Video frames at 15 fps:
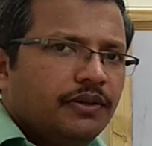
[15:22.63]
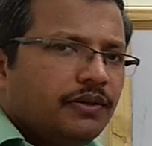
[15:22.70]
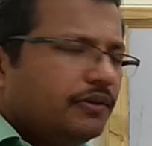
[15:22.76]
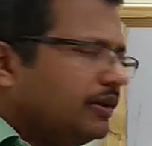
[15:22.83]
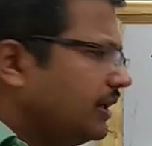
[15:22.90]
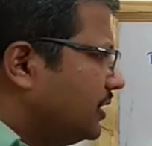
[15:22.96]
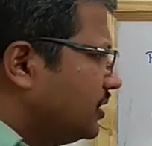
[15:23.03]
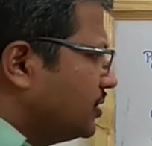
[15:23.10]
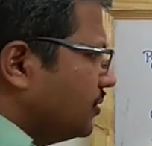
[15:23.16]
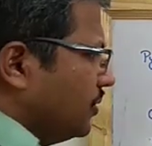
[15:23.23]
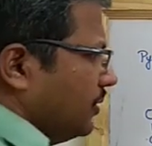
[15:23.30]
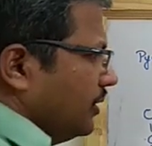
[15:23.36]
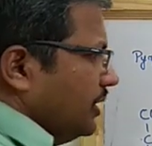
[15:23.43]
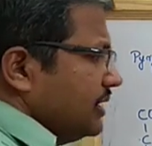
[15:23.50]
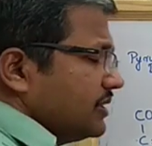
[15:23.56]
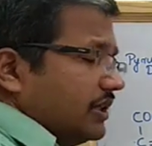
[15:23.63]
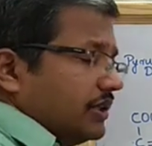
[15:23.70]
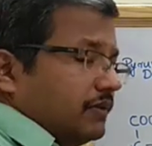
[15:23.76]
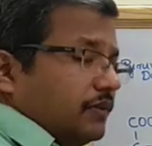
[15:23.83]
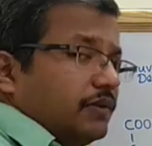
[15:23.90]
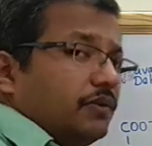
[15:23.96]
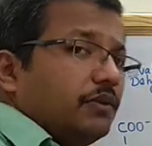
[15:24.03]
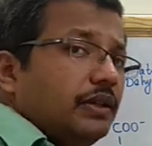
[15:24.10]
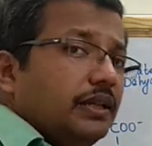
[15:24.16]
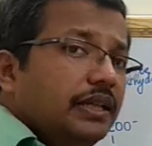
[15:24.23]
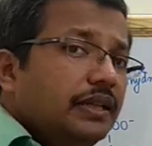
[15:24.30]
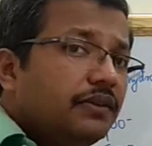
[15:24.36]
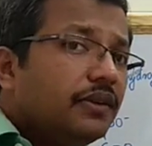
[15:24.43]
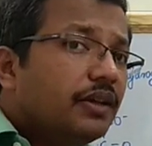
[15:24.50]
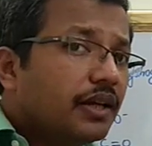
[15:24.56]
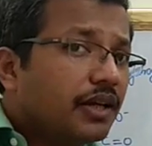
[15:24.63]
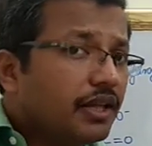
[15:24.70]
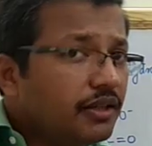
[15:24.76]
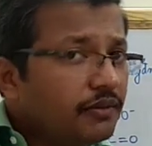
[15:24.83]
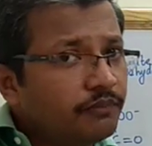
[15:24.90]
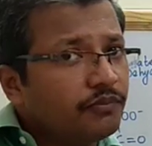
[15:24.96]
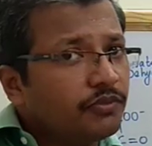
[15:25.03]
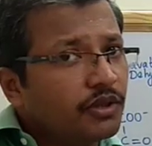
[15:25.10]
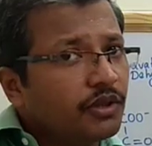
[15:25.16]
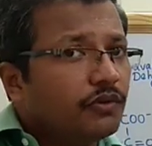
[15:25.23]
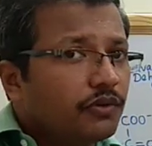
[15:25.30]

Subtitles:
So HOS, that was released in